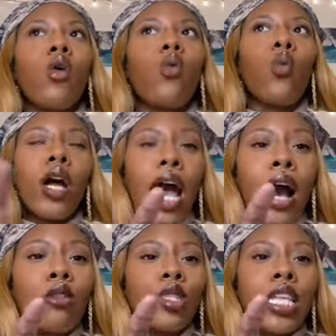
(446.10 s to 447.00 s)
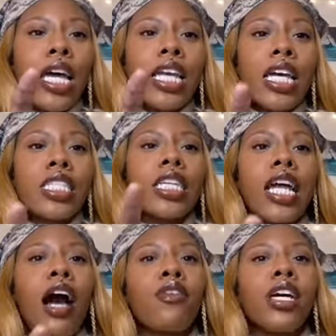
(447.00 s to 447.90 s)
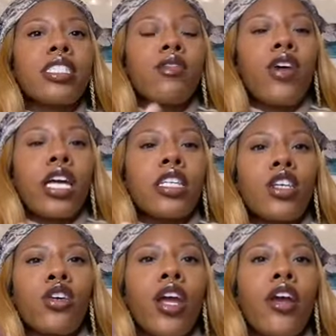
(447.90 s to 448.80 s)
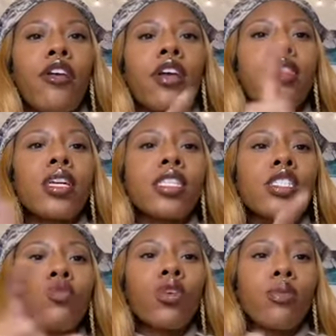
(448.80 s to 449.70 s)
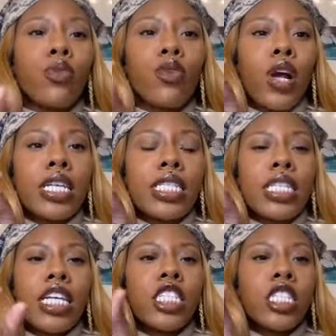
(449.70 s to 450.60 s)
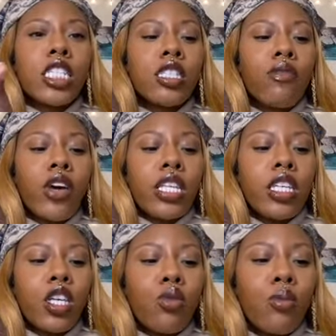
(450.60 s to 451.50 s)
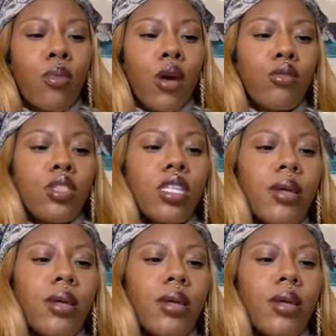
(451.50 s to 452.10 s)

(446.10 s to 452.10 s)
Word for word: what house that is, and how that's affecting your area. This is where the procrastination is affecting you the most.